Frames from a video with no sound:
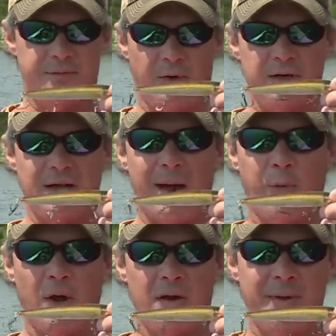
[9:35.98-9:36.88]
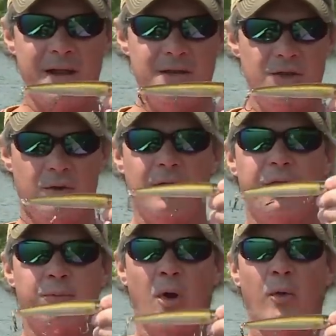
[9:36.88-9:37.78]
for a topwater bait, you can
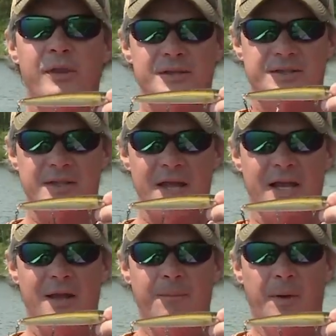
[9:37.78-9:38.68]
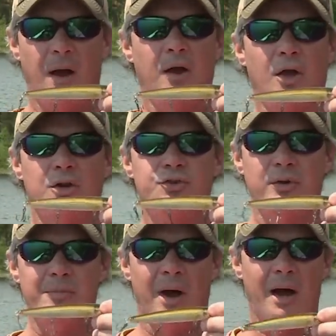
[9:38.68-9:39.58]
throw this thing a
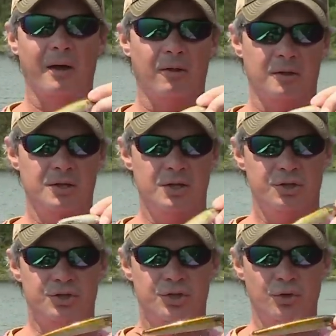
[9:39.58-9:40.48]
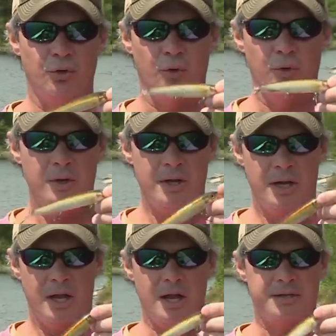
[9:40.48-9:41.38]
country mile. Two,
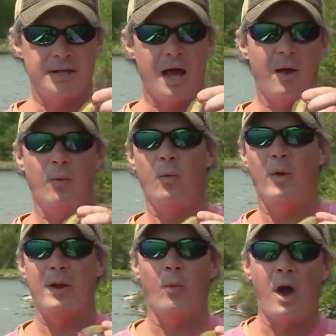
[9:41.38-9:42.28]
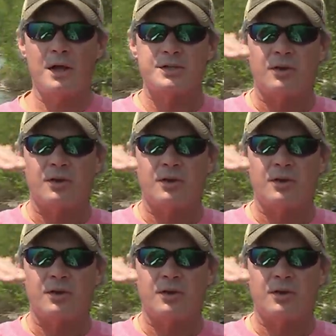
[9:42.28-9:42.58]
when it walks